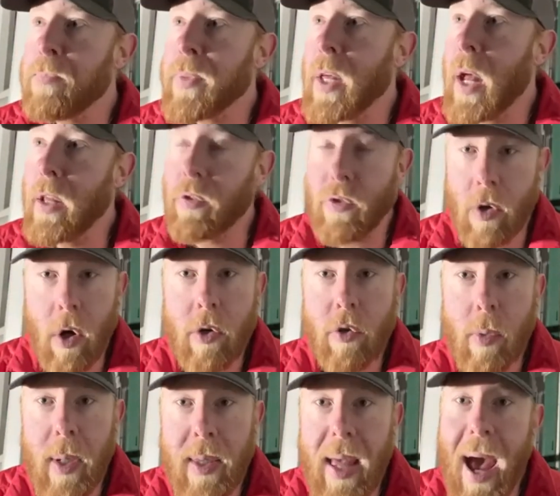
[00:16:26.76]
and start
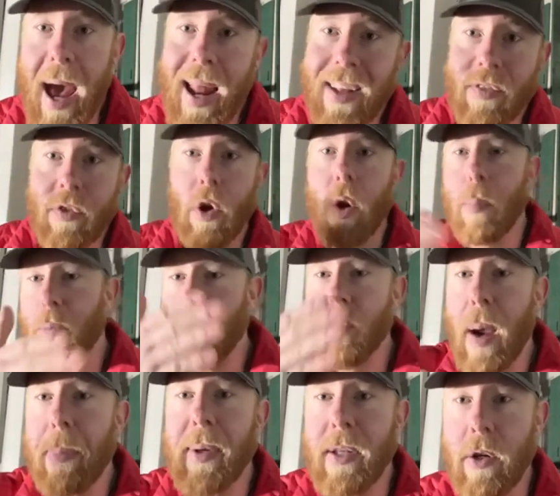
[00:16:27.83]
doing that, and start
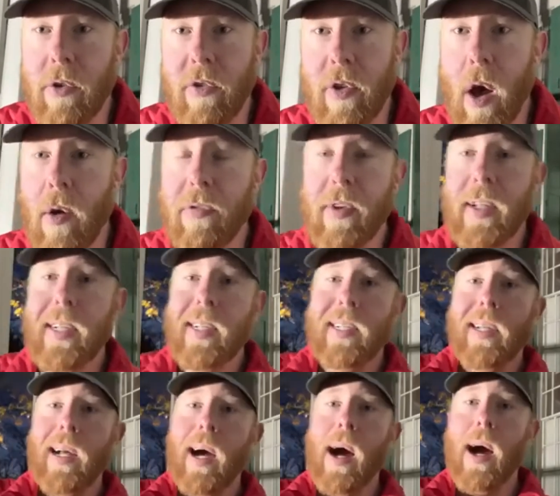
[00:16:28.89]
prepping yourself.
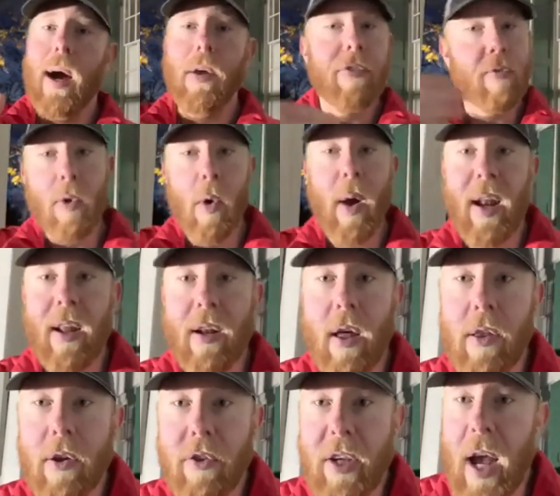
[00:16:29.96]
Throw out
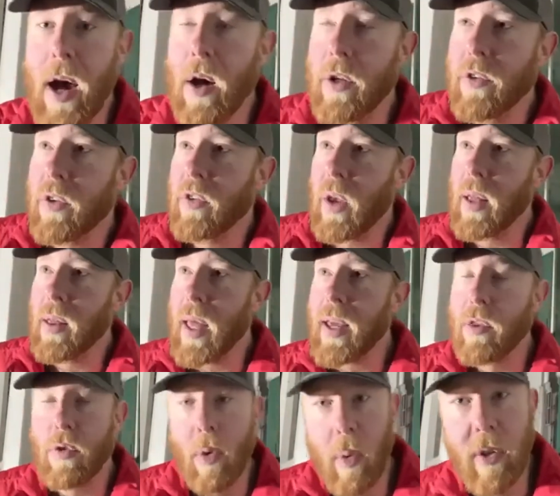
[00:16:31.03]
another challenge, because I
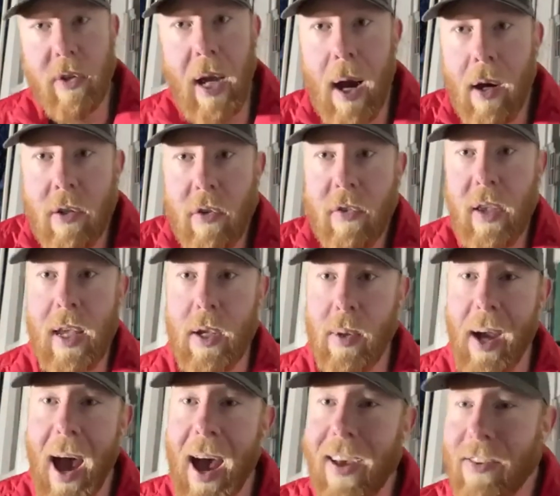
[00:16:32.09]
like throwing challenges at
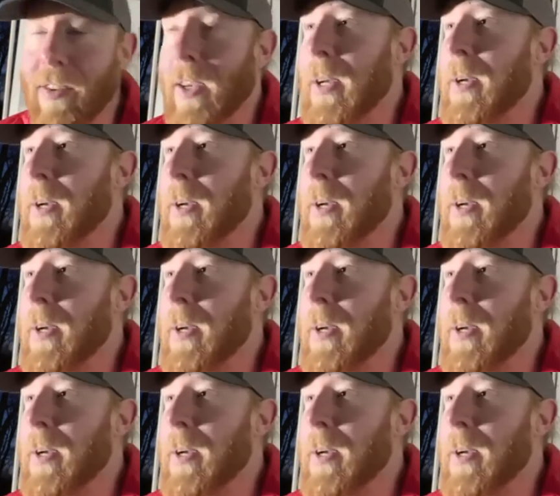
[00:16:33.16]
you guys,